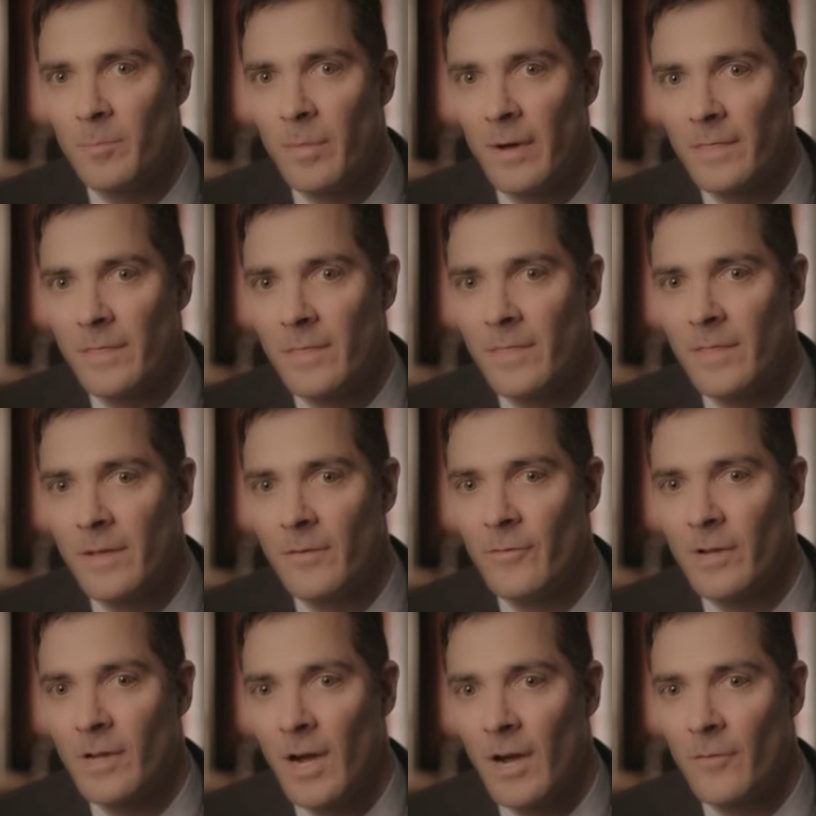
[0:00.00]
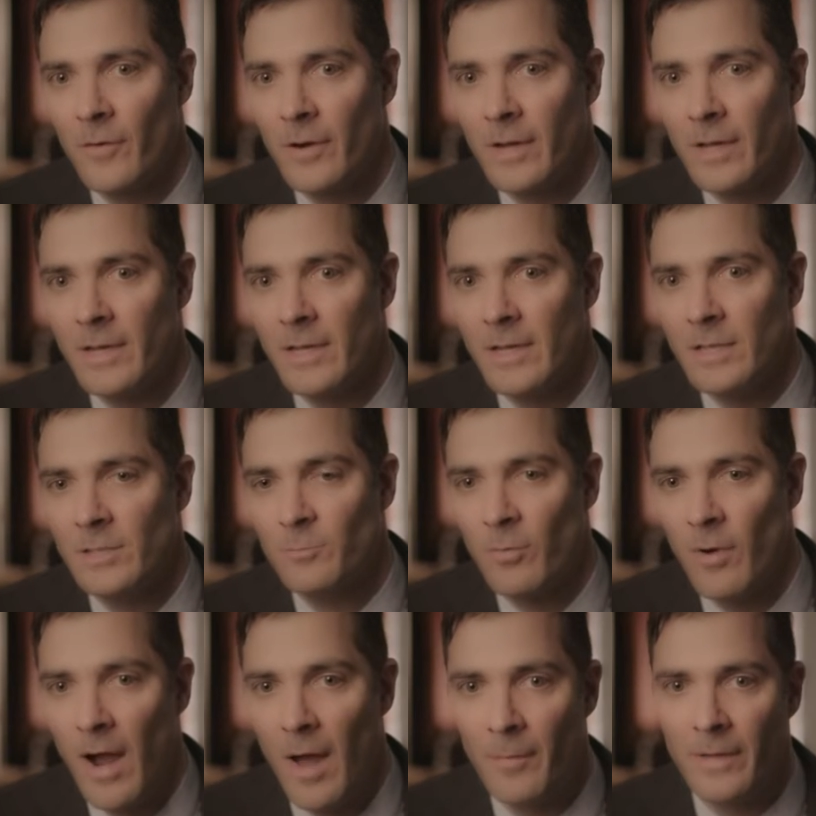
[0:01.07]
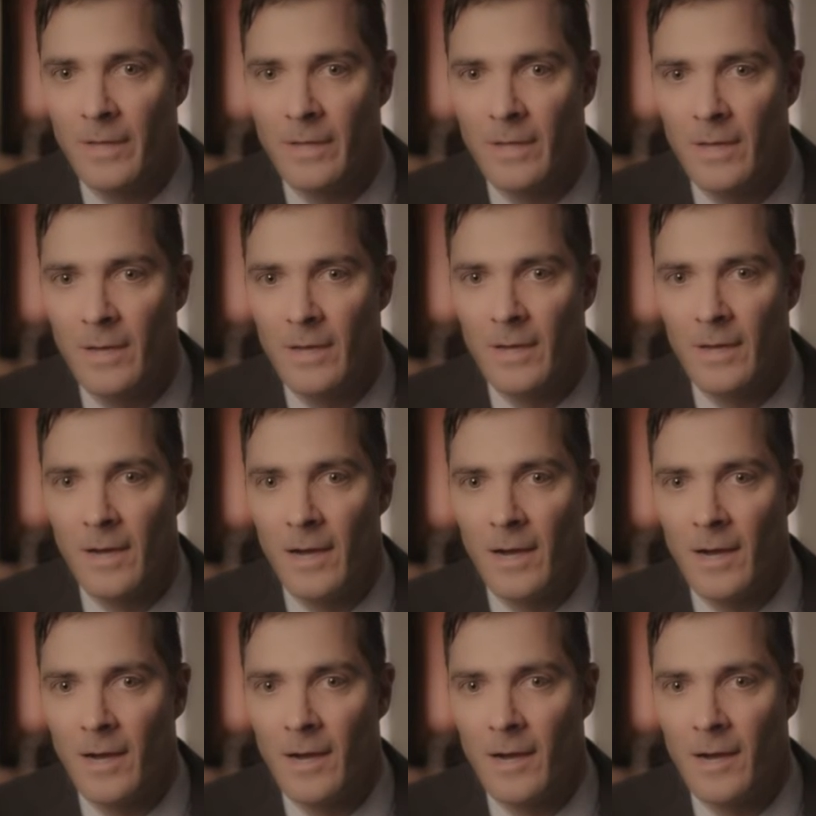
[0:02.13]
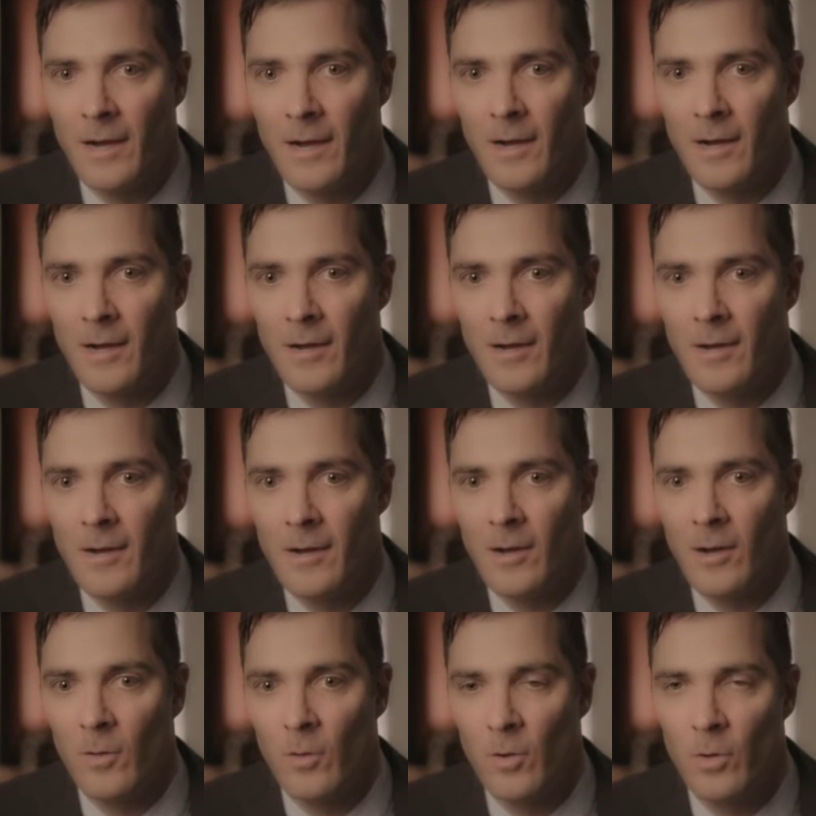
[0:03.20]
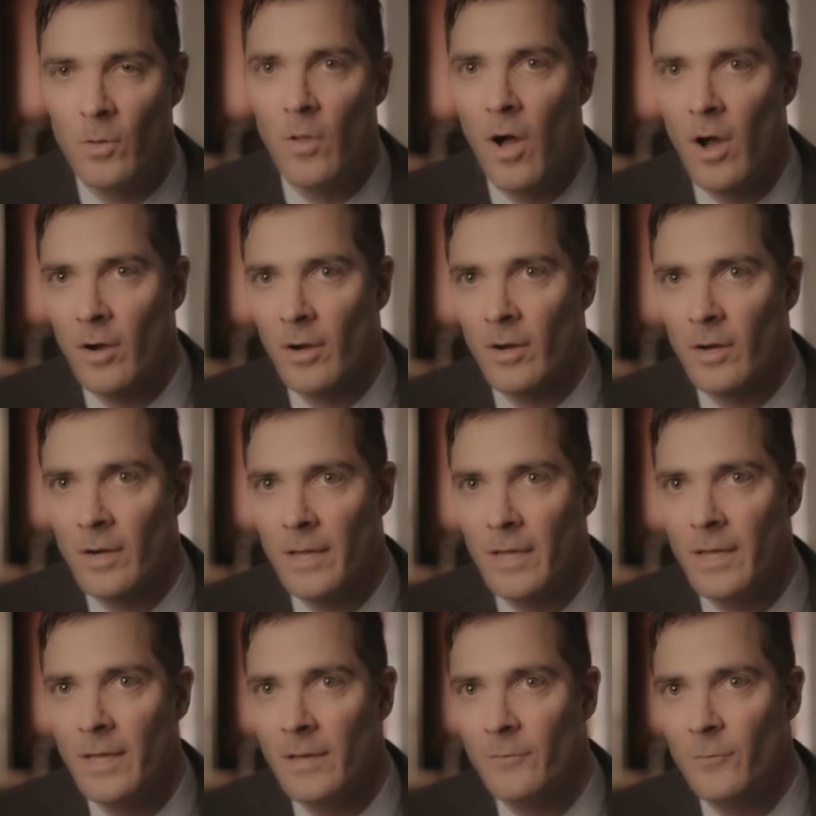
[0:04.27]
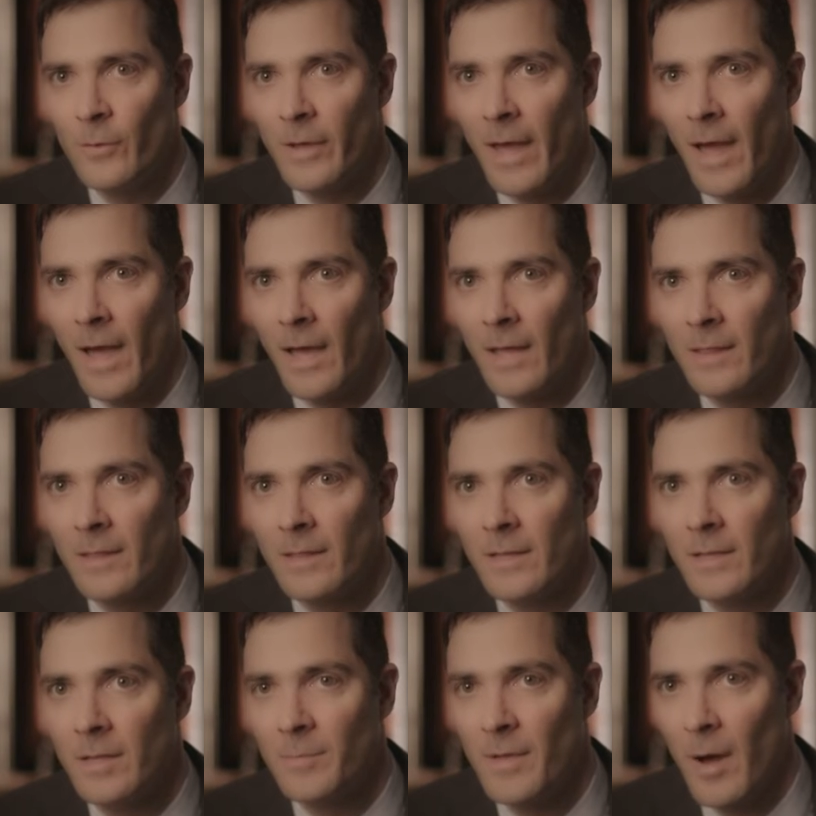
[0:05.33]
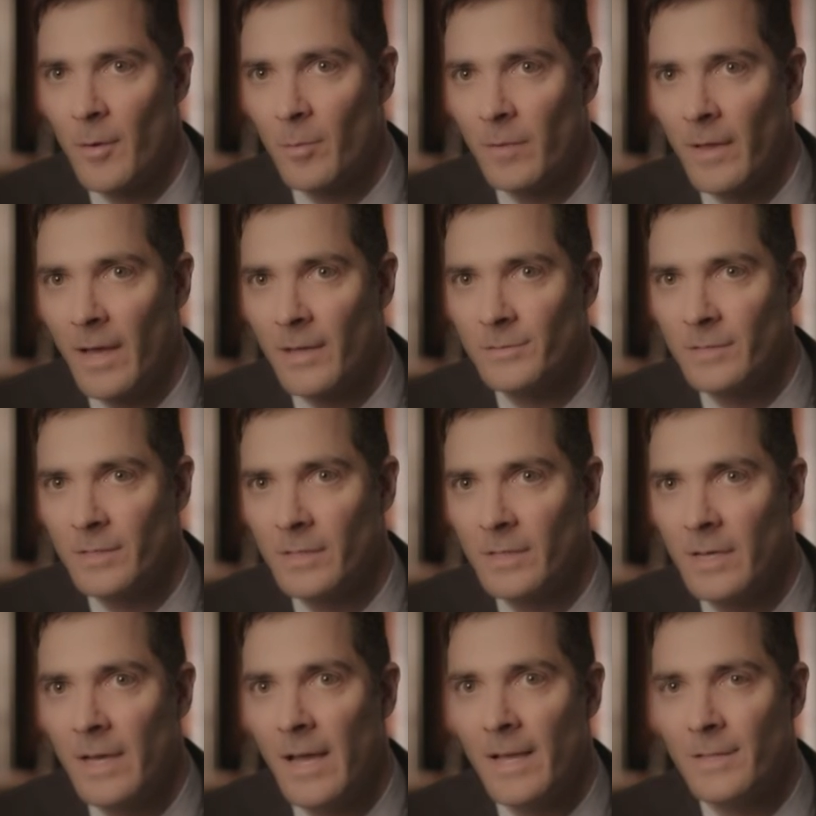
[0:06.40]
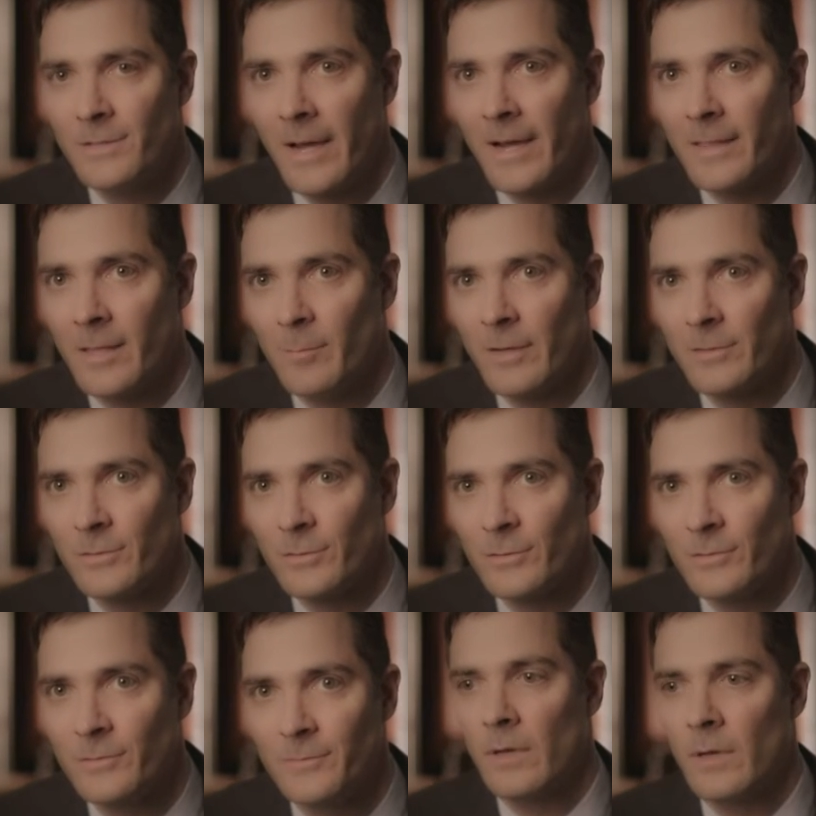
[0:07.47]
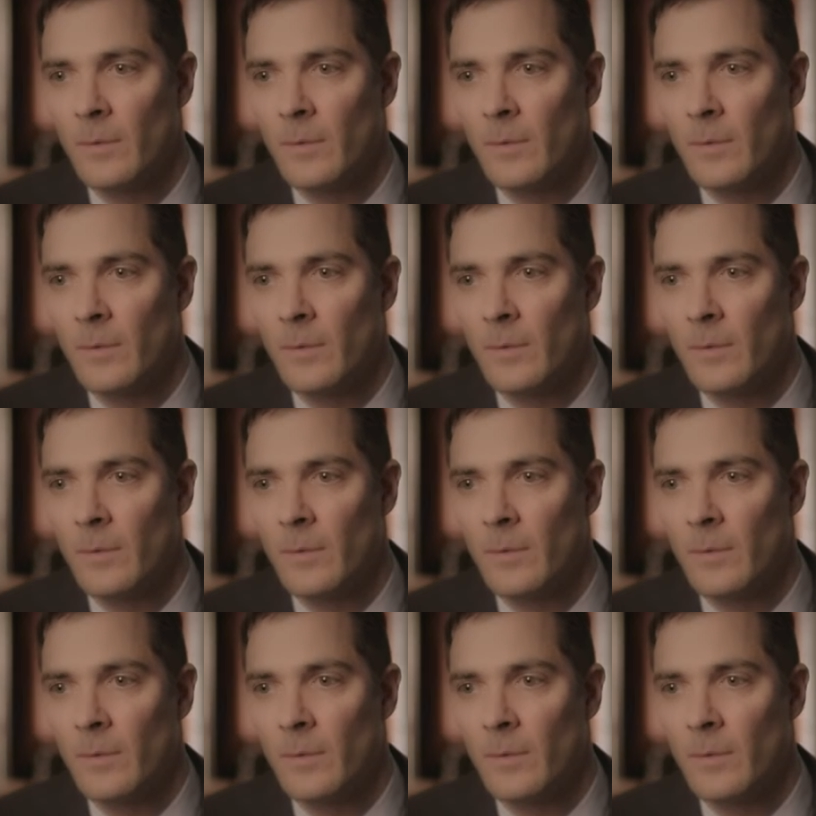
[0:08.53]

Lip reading: But the recovery is probably a little longer if we add the abdominoplasty and tighten the muscles.